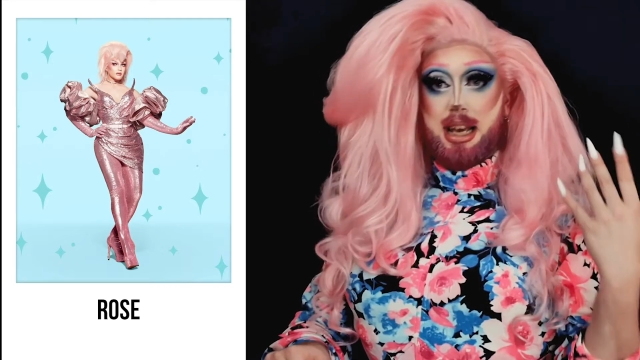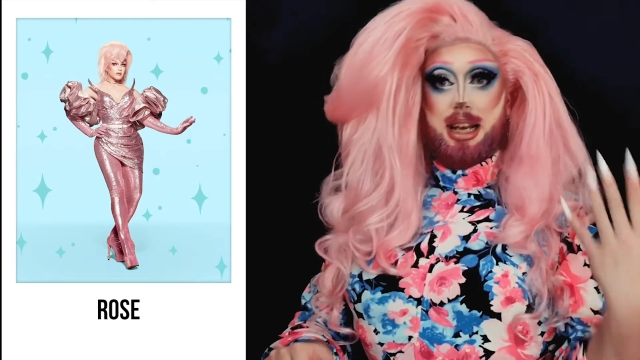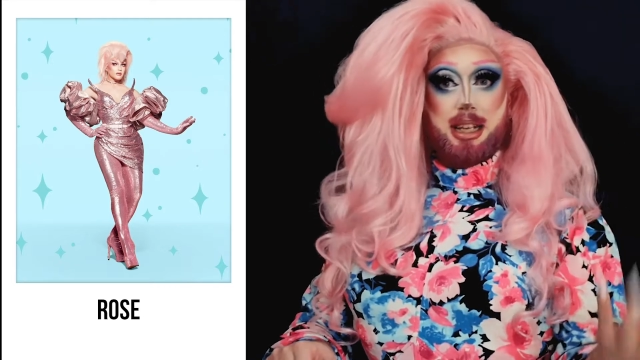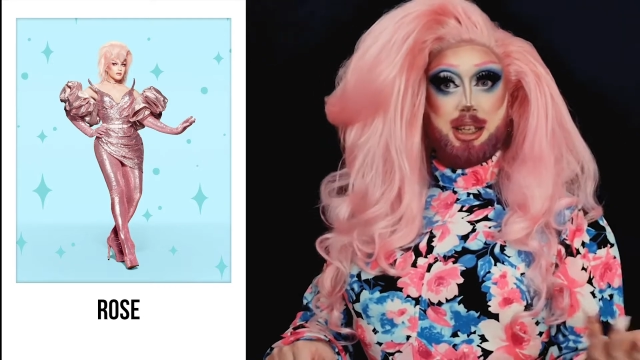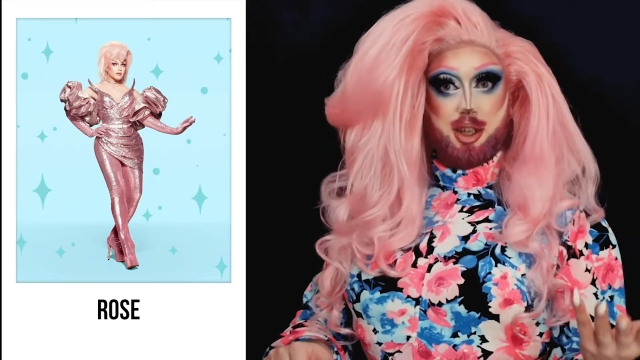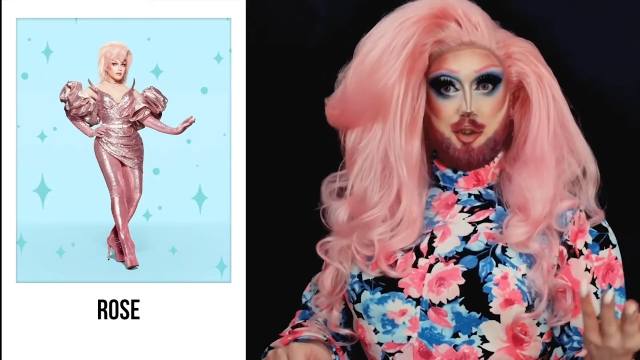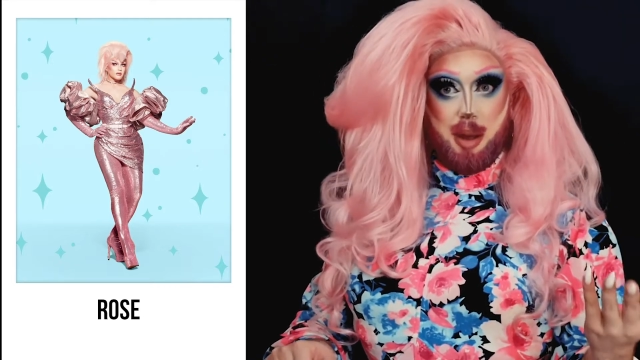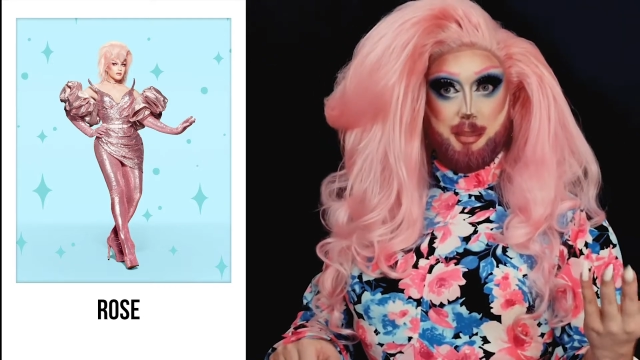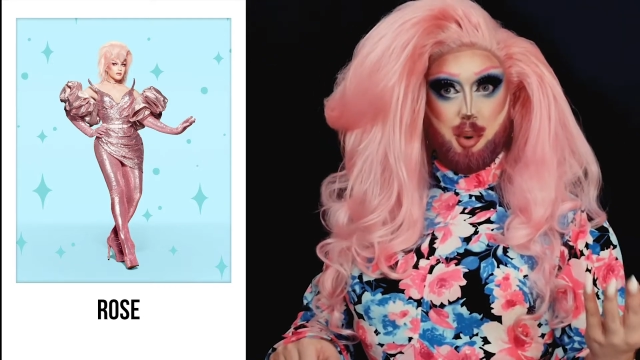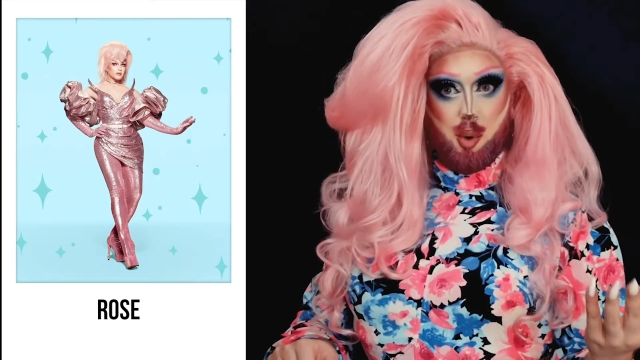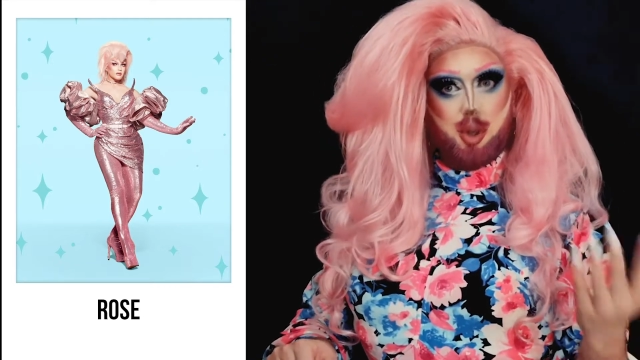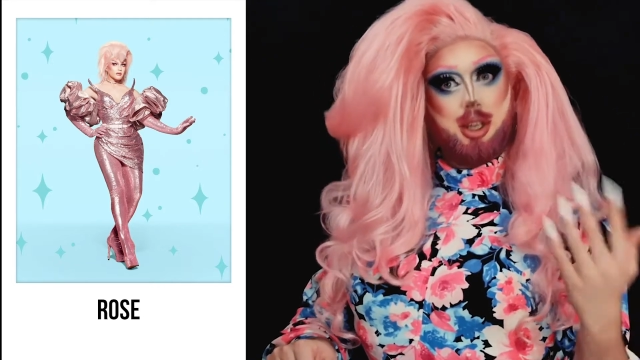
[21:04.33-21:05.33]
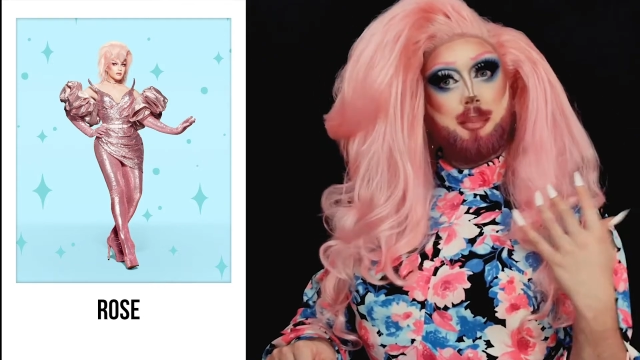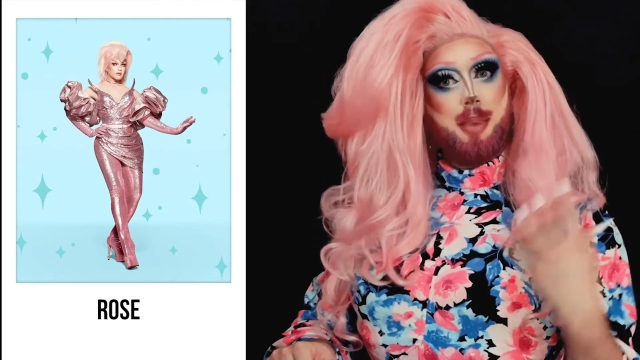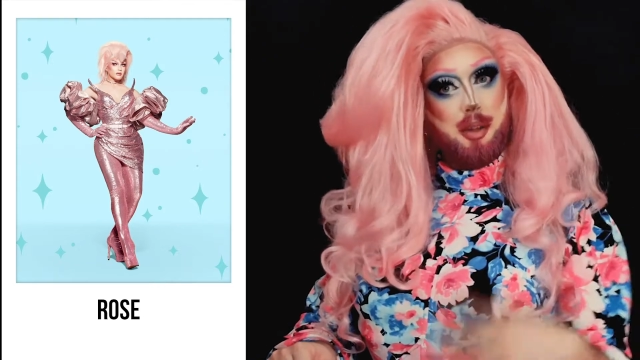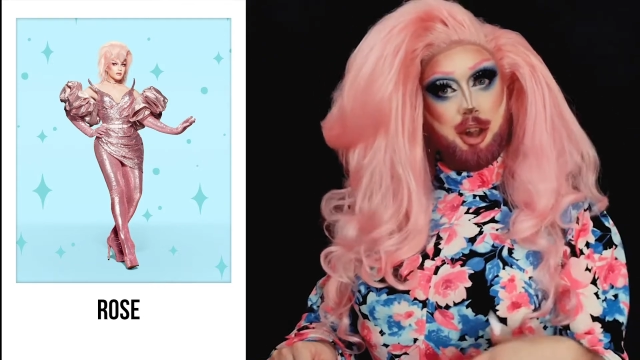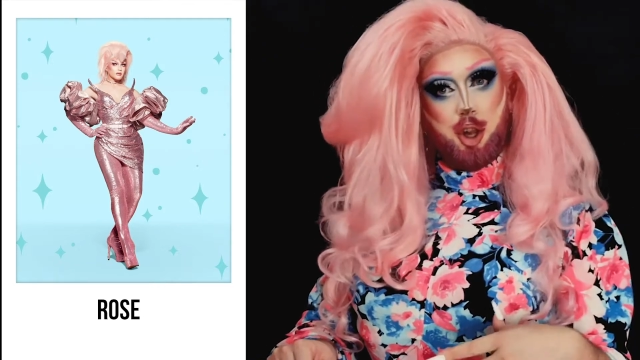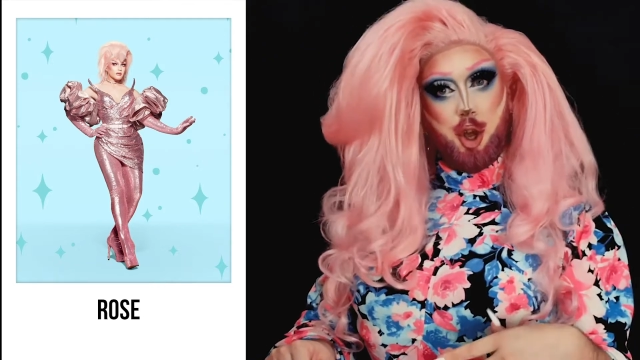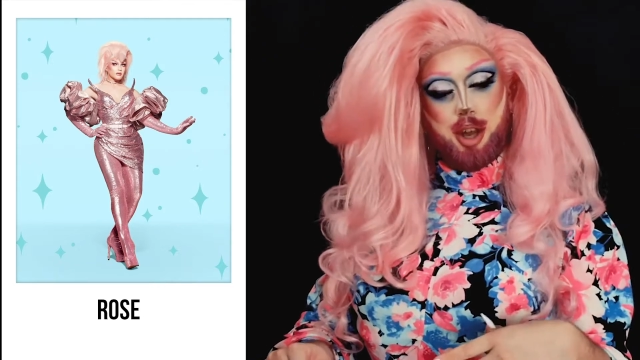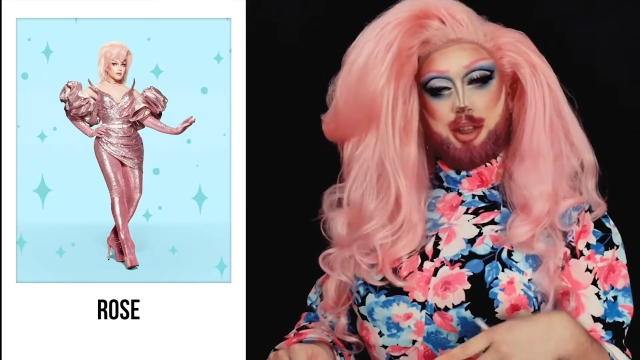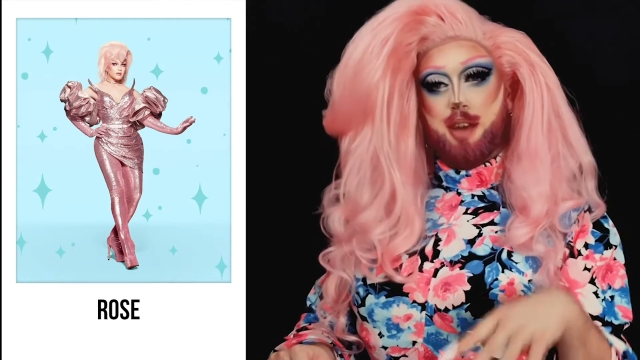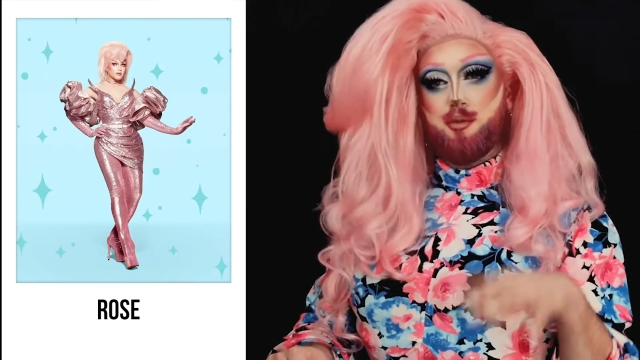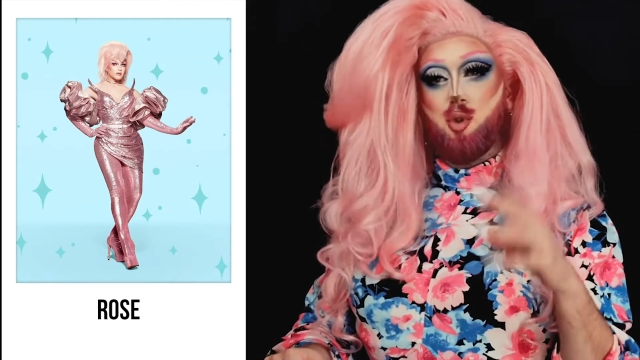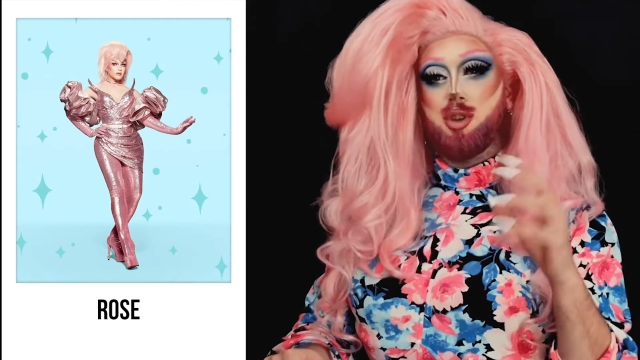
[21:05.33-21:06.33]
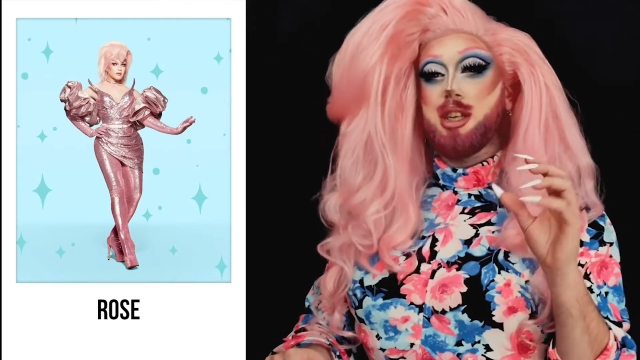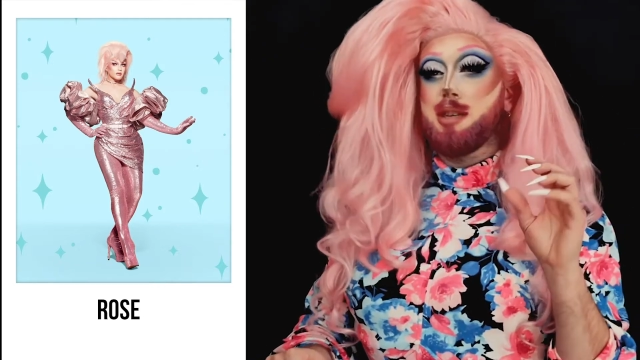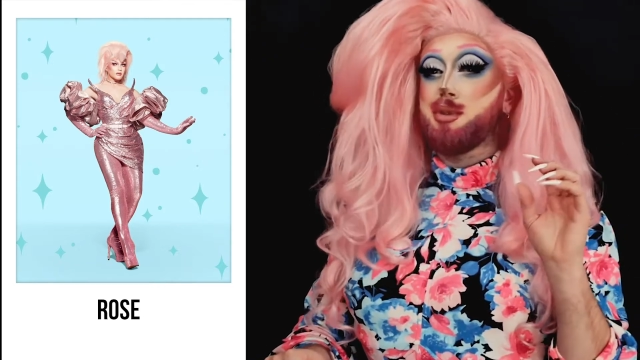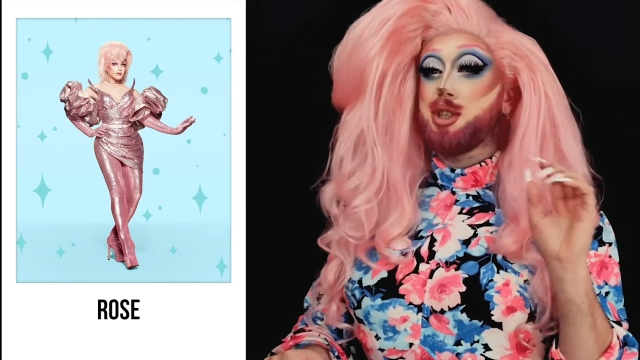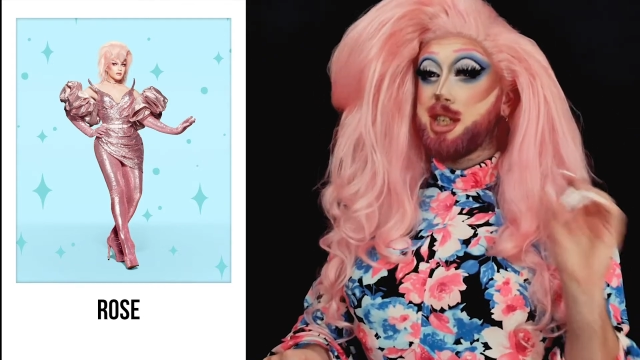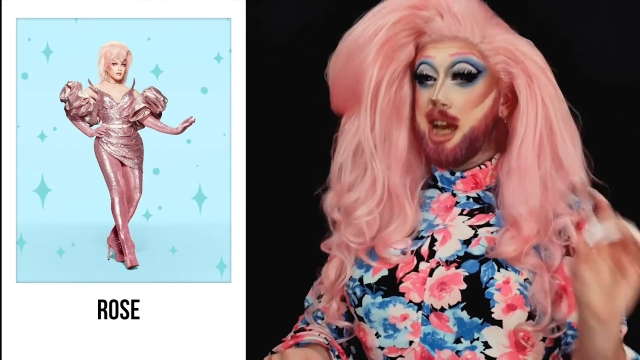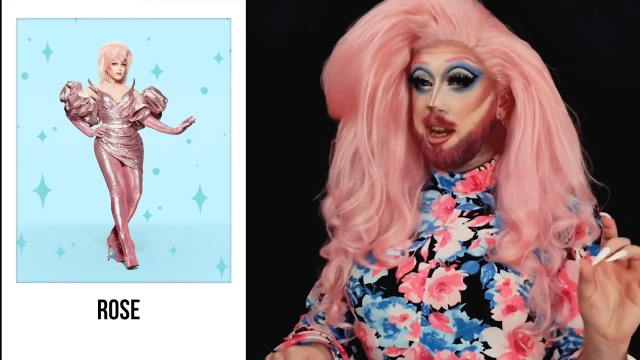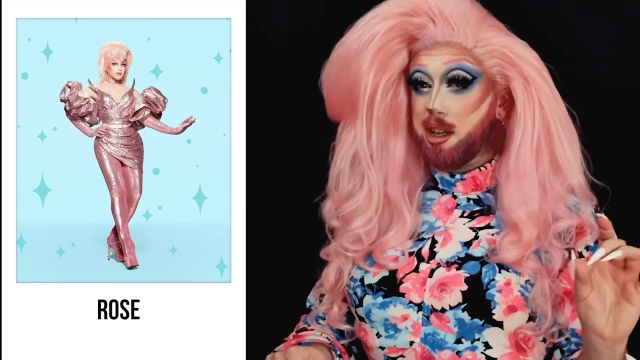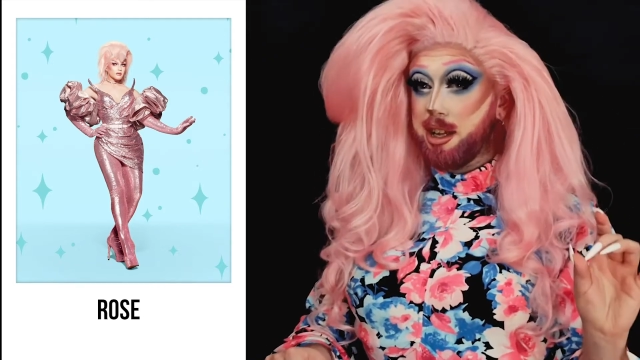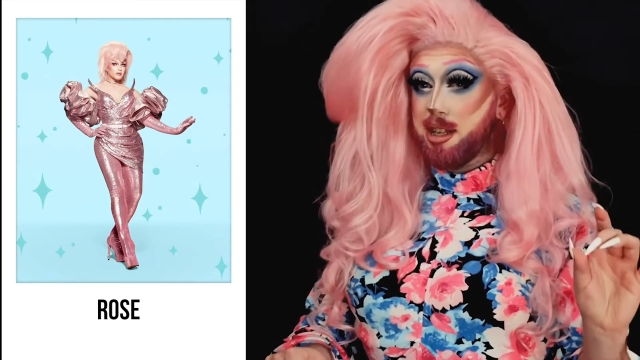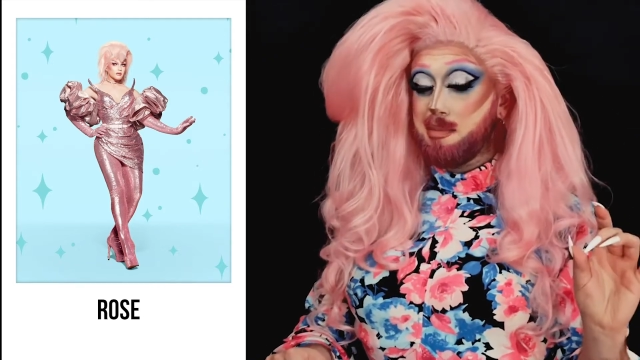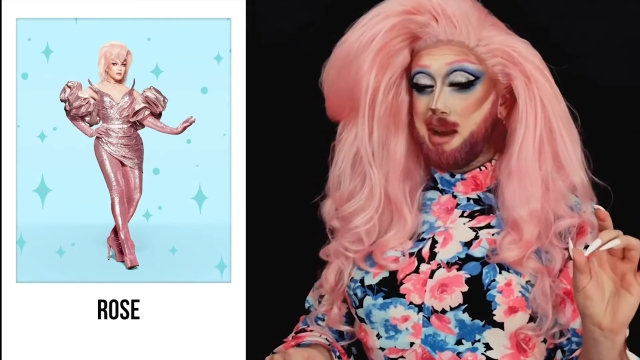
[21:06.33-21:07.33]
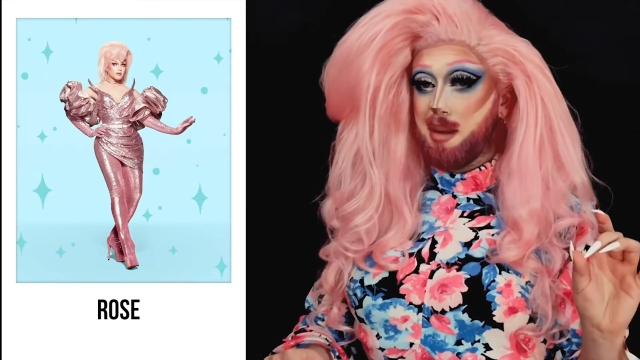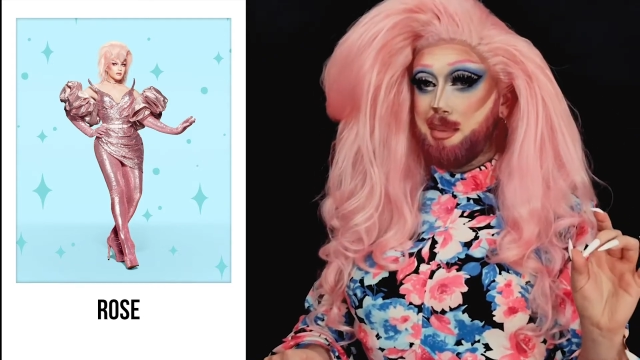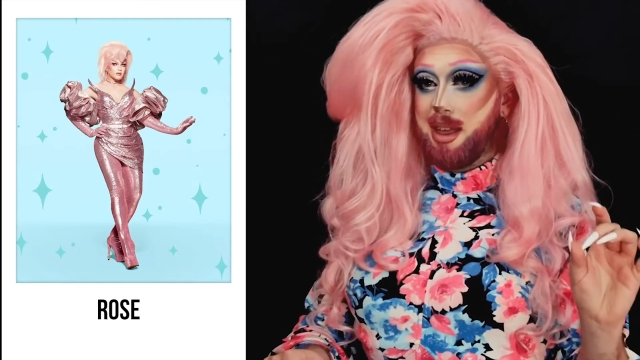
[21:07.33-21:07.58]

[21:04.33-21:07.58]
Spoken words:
Instagram post about the look that Rosé is particularly inspired by